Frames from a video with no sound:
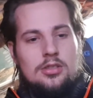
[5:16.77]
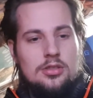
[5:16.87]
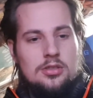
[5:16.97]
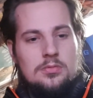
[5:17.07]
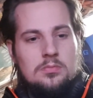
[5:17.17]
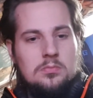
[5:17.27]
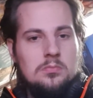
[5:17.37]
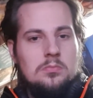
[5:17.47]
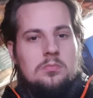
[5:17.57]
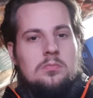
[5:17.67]
just
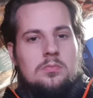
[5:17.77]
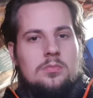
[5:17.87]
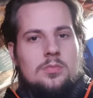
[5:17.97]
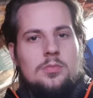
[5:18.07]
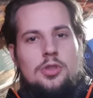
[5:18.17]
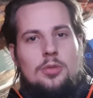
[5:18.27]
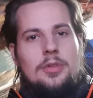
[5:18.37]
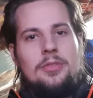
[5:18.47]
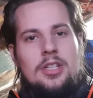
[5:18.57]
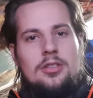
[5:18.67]
show
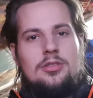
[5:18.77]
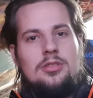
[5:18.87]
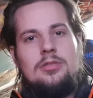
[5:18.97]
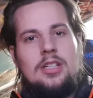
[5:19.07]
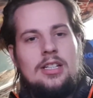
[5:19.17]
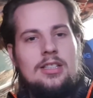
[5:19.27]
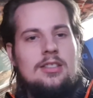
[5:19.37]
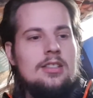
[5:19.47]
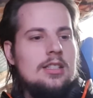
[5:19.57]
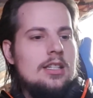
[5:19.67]
my videos to you
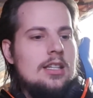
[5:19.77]
guys